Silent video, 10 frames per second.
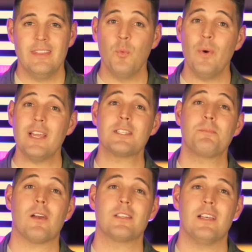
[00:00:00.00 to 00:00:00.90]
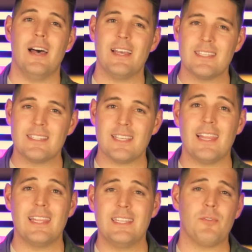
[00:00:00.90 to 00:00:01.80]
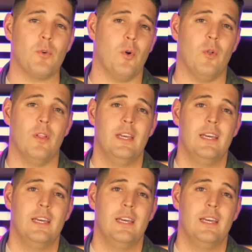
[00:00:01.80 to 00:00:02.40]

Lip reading: The Wing Spark Cell has a slightly different role.